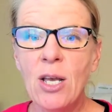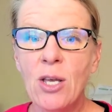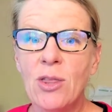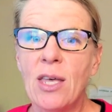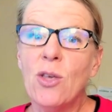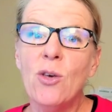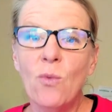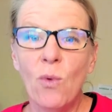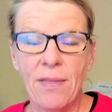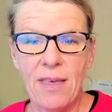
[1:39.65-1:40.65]
that you
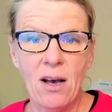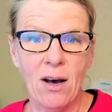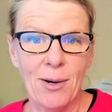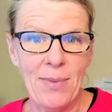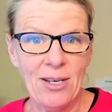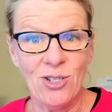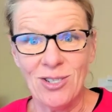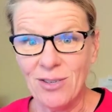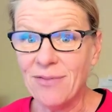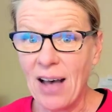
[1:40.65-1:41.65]
want the automation
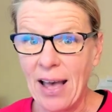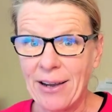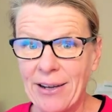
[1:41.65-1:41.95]
to fire.